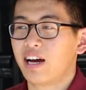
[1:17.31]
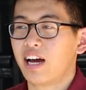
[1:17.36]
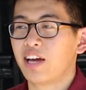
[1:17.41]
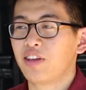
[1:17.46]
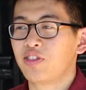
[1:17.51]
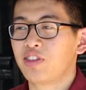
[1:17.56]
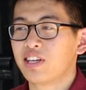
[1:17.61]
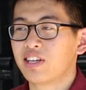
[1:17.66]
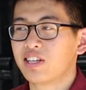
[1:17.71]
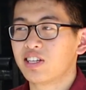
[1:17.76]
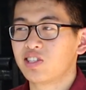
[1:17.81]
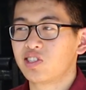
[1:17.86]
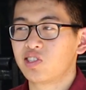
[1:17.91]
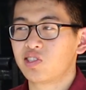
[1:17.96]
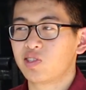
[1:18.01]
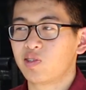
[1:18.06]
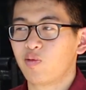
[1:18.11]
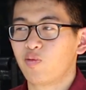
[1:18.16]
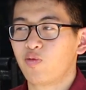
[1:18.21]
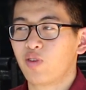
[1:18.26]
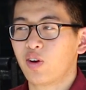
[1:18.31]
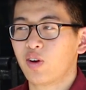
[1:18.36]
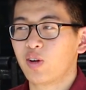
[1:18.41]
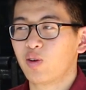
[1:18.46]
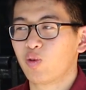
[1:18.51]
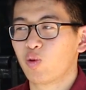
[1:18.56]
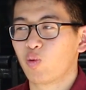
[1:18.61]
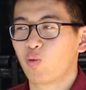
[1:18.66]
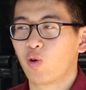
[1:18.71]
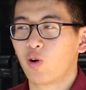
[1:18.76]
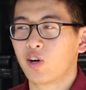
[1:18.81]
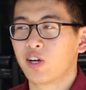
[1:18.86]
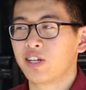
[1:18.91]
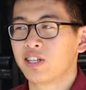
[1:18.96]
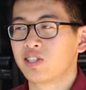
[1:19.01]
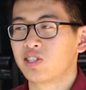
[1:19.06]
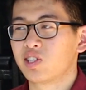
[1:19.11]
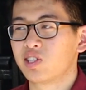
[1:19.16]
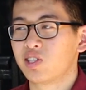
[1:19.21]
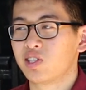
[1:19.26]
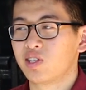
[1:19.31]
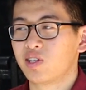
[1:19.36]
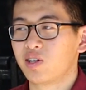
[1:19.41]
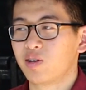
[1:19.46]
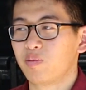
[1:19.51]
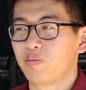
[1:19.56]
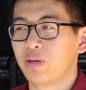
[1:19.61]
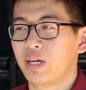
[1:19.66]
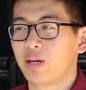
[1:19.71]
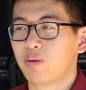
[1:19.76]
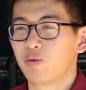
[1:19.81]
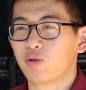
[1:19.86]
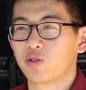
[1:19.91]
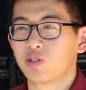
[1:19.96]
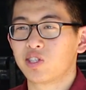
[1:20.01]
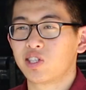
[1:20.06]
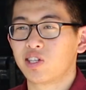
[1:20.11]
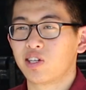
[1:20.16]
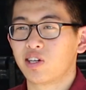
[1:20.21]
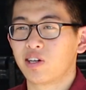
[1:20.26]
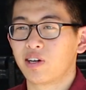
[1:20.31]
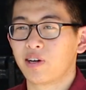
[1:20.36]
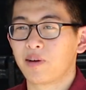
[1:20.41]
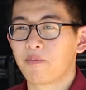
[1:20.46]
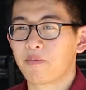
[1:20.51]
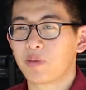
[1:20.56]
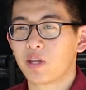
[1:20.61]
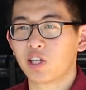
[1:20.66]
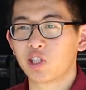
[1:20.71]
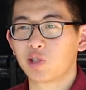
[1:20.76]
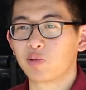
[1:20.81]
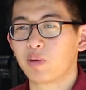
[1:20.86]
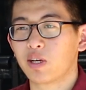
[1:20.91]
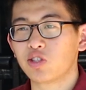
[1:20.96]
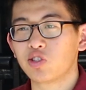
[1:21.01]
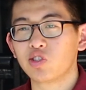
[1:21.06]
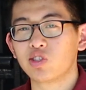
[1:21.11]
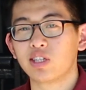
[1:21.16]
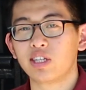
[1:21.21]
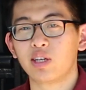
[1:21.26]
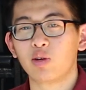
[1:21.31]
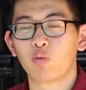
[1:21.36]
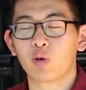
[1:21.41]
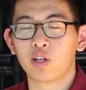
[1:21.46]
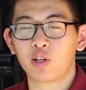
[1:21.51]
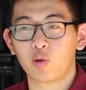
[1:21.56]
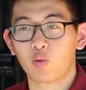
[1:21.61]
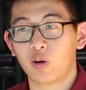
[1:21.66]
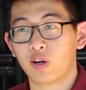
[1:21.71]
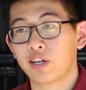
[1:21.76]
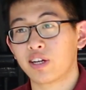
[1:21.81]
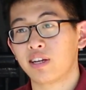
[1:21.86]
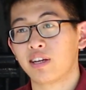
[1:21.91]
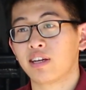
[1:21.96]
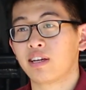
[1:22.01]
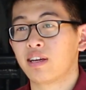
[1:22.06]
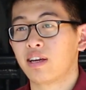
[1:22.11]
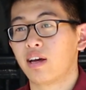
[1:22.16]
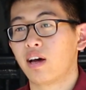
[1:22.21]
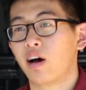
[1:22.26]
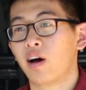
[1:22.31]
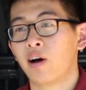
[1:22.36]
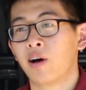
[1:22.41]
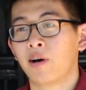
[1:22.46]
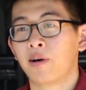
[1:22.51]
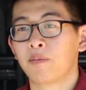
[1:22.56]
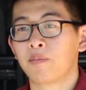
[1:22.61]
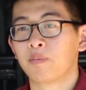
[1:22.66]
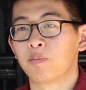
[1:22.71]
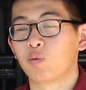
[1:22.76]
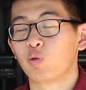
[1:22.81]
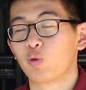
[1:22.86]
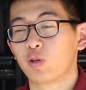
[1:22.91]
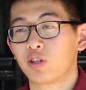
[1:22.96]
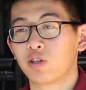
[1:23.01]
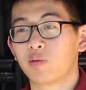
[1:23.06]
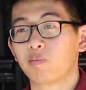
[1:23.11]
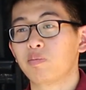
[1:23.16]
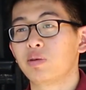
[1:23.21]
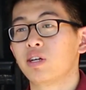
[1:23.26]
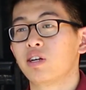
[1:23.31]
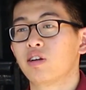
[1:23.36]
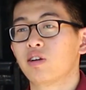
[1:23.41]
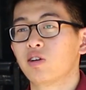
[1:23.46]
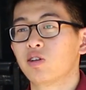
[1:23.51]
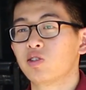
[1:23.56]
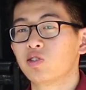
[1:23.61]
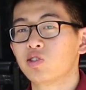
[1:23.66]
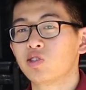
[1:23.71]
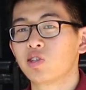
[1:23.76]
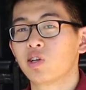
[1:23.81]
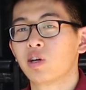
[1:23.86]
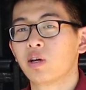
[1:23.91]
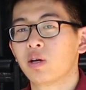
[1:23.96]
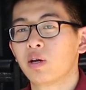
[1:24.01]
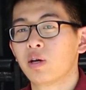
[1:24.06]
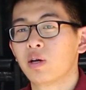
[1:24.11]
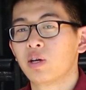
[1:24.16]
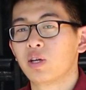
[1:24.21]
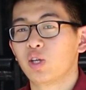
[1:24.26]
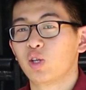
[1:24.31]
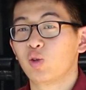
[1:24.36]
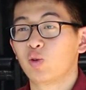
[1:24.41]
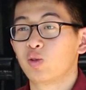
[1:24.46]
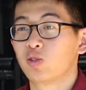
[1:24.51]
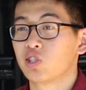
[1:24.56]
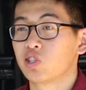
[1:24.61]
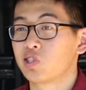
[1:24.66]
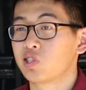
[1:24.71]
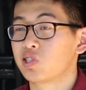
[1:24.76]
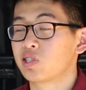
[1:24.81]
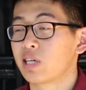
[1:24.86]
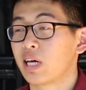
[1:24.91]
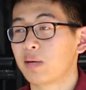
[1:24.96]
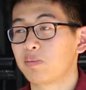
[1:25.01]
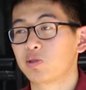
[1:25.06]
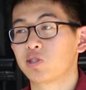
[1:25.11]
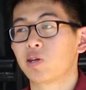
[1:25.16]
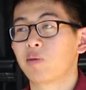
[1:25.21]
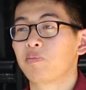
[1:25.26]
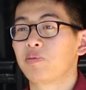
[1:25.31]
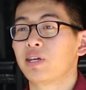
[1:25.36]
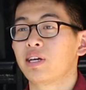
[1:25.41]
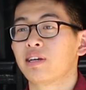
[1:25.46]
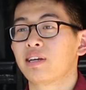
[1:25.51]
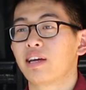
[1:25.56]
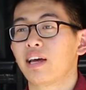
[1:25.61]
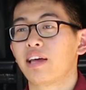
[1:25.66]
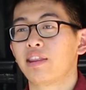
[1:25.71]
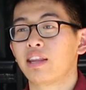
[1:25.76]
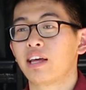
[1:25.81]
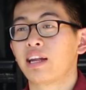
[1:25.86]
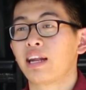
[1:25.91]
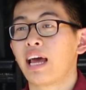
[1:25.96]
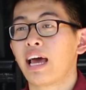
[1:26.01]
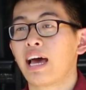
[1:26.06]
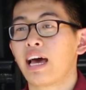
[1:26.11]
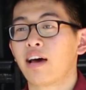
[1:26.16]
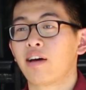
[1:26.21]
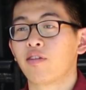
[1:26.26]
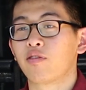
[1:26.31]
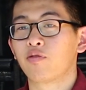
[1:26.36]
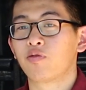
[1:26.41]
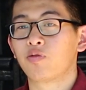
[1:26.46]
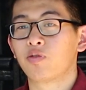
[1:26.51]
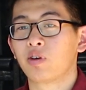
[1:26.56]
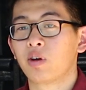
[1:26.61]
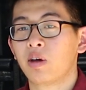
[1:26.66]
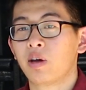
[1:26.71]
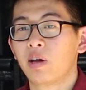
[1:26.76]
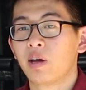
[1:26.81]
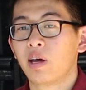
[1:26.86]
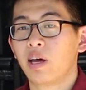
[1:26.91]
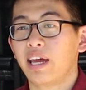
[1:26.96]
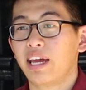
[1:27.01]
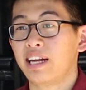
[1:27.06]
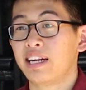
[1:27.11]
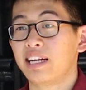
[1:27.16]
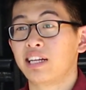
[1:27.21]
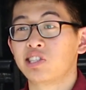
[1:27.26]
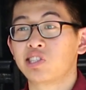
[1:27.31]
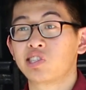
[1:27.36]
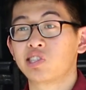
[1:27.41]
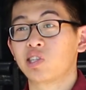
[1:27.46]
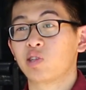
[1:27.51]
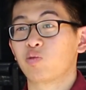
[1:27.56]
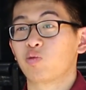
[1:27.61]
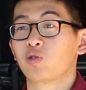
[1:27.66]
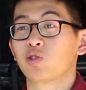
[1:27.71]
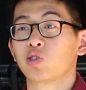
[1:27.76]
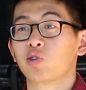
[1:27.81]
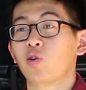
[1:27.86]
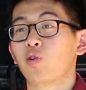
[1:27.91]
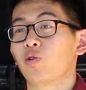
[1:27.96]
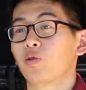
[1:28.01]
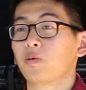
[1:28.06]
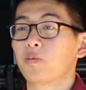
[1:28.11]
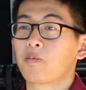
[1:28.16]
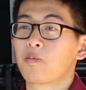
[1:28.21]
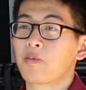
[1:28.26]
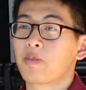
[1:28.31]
I think it's very rewarding to be able to, especially when you're working um, with computers, you can just type something and then have an instant result.